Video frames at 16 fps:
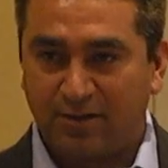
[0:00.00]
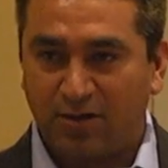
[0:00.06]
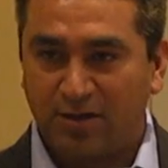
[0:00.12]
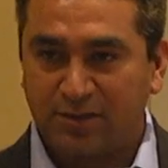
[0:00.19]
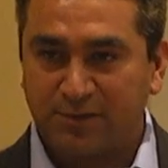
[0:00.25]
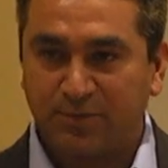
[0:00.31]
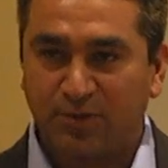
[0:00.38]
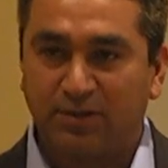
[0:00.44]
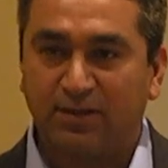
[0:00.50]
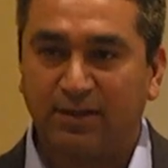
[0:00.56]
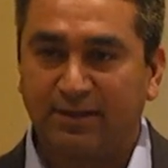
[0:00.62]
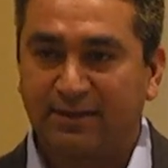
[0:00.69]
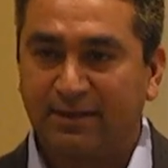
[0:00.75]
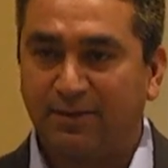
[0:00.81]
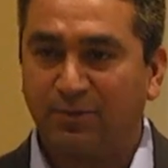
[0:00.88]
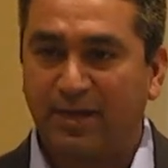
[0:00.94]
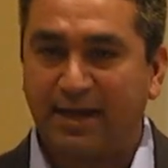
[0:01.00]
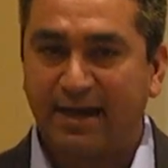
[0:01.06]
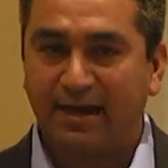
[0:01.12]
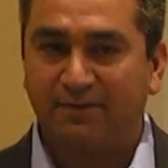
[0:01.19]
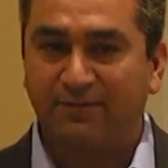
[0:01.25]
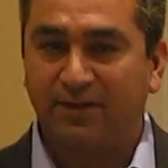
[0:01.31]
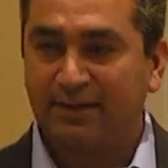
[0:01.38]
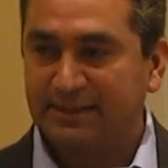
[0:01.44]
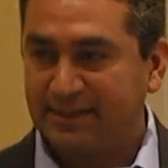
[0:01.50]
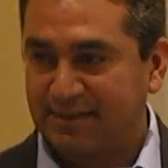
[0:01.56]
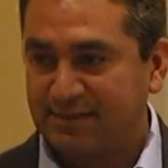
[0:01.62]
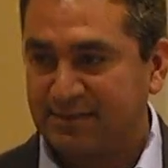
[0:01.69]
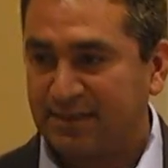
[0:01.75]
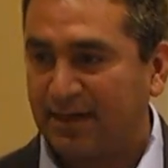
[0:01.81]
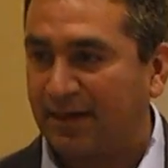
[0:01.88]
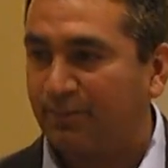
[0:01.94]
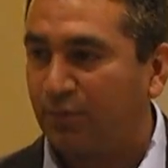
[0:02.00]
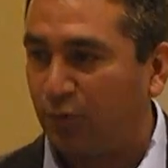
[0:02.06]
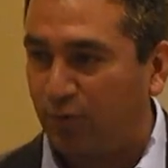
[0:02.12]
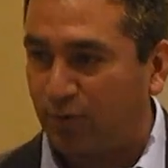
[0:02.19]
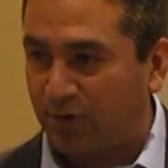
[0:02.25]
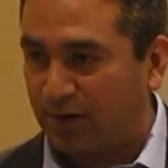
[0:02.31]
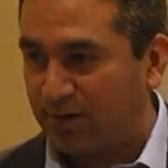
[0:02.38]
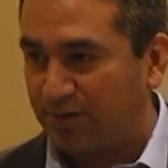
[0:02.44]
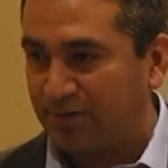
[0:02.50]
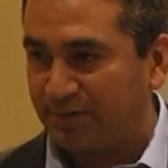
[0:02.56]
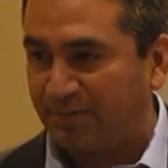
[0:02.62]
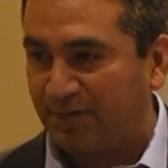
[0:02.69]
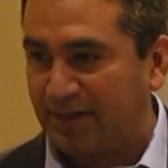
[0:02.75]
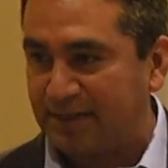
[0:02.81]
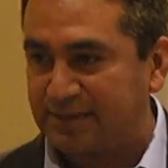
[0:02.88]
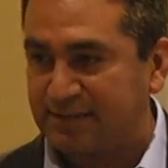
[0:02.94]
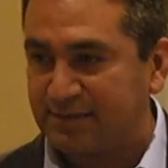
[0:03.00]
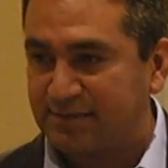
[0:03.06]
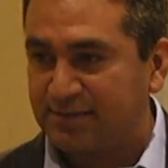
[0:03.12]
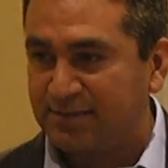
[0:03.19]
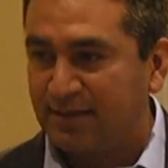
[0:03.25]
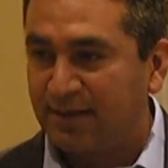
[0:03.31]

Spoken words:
cost per click that we have on desktop or other devices.